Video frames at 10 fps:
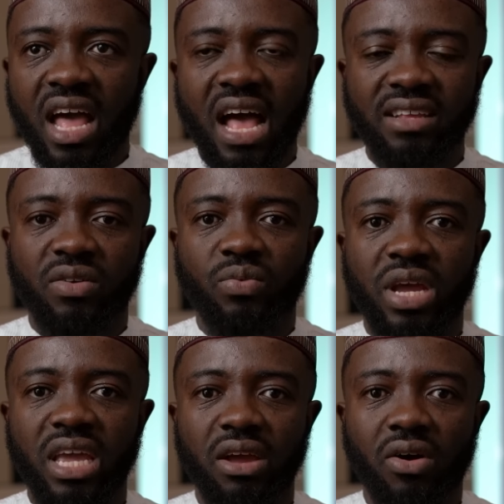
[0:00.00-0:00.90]
have a
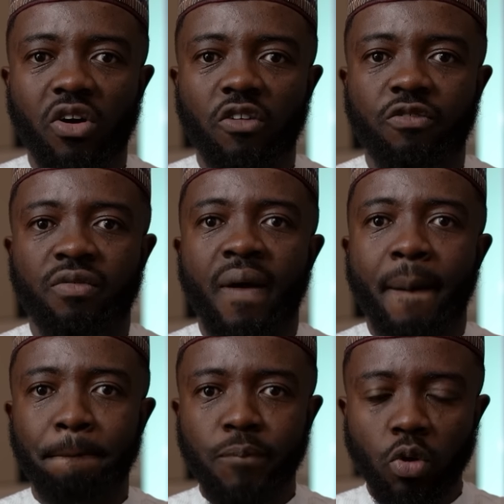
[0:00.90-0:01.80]
way of
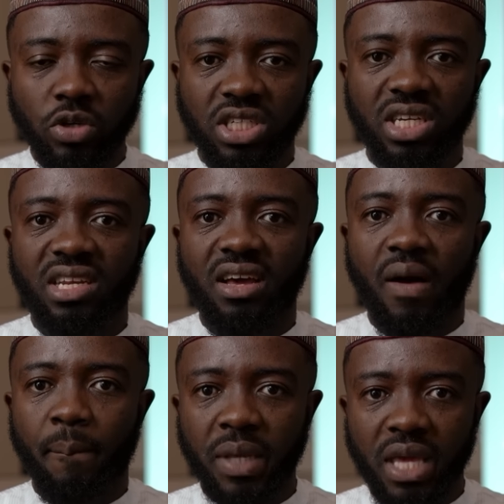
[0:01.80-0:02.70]
pushing
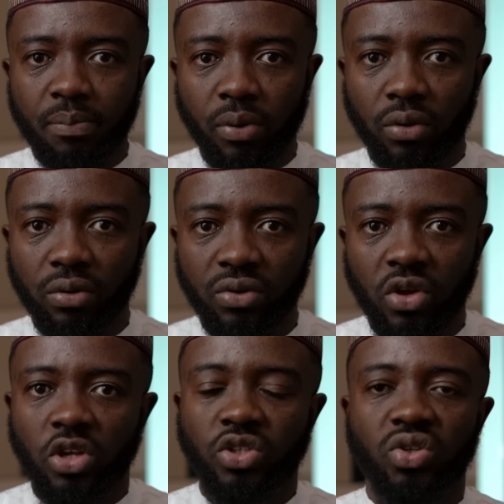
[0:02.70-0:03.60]
a people
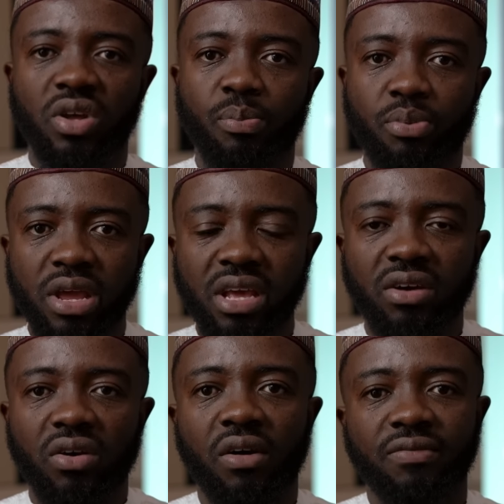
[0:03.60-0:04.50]
to the
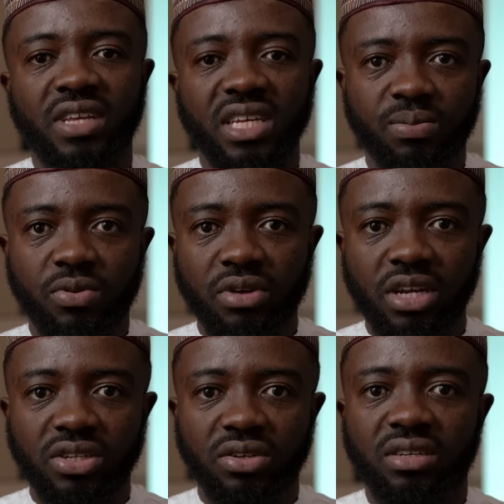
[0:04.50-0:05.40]
brink of
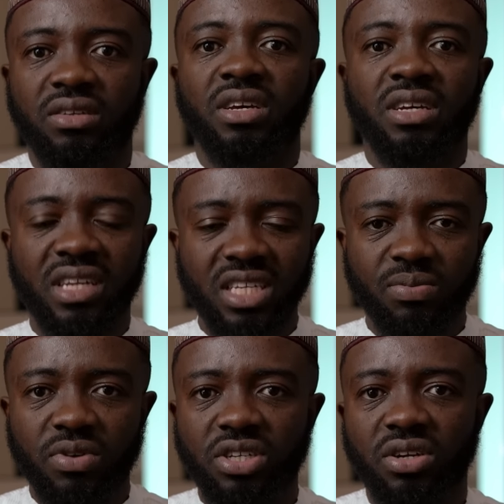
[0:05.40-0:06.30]
desperation.
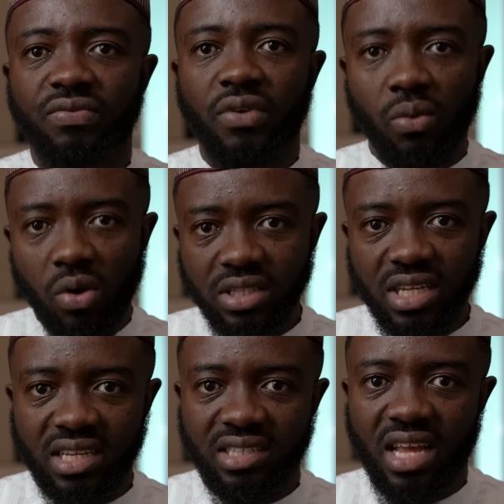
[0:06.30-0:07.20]
Desperation for what
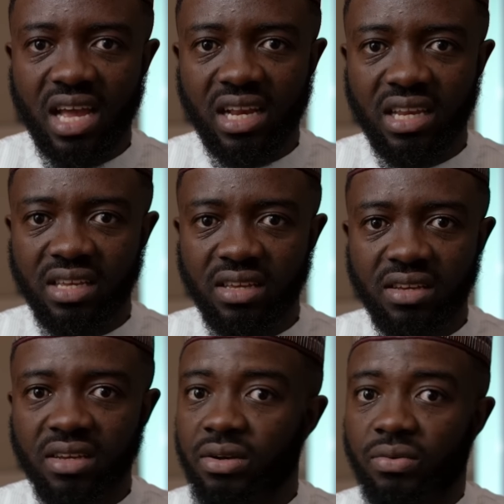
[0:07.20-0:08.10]
exactly?
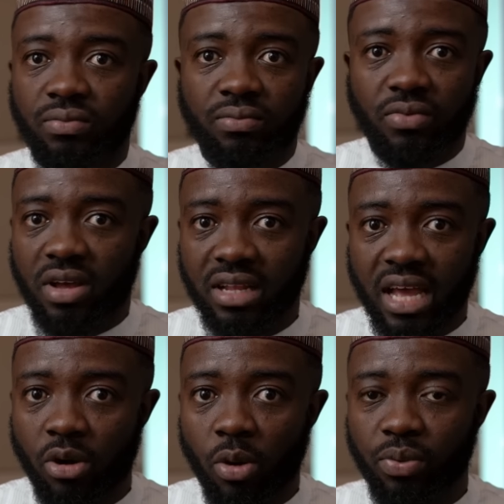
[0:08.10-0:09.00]
Well,
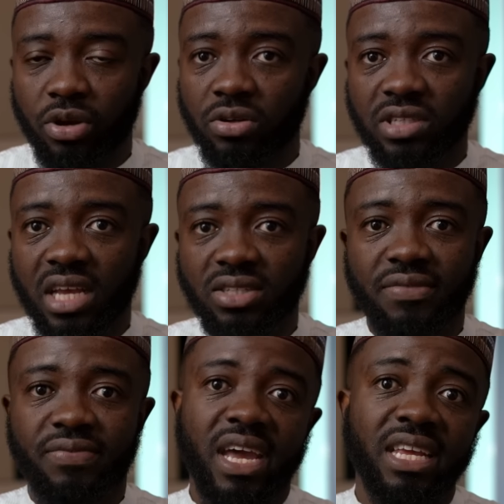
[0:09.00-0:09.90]
I hope we don't get to
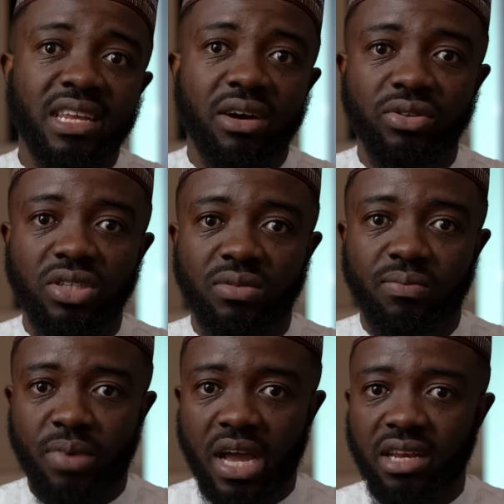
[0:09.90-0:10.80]
find out
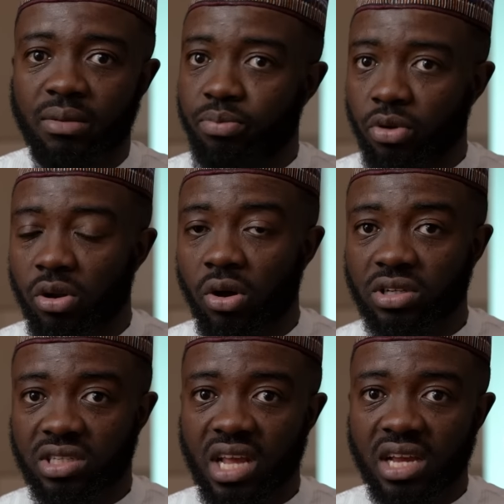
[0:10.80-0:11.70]
by
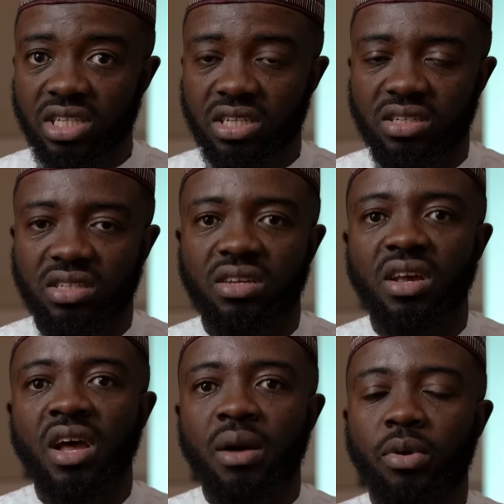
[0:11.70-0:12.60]
prolonged sanctions.
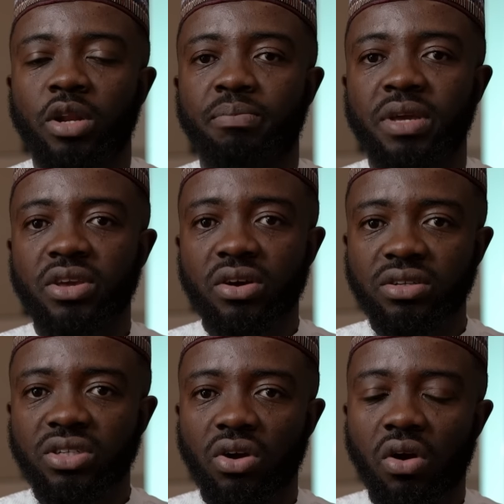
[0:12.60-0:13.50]
But
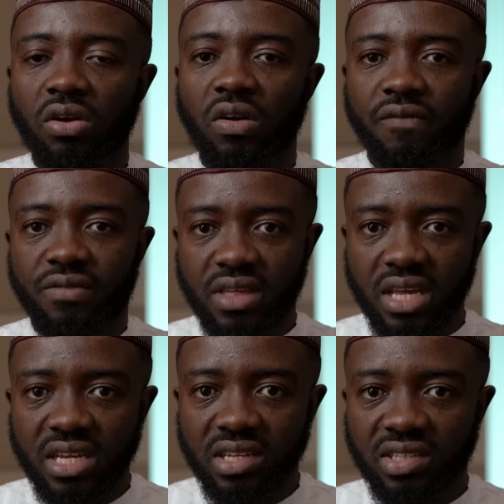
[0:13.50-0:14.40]
beyond all of
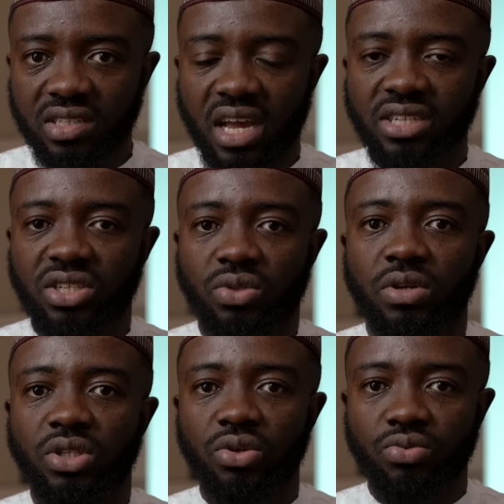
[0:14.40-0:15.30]
these, I just
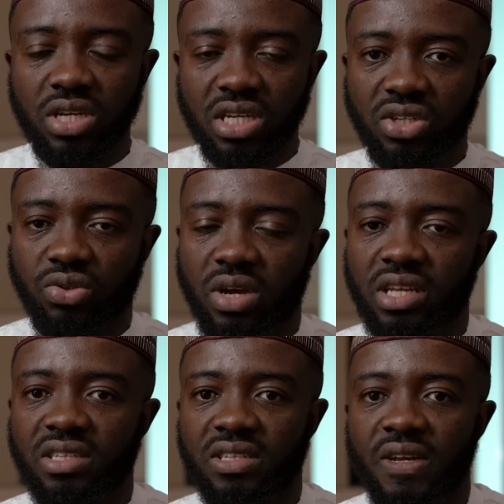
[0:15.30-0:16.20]
want to
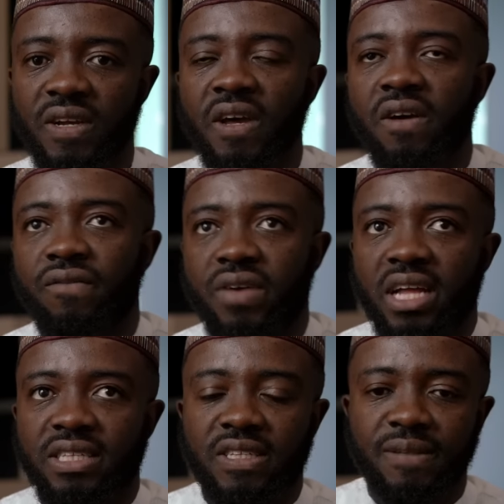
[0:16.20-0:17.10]
reiterate that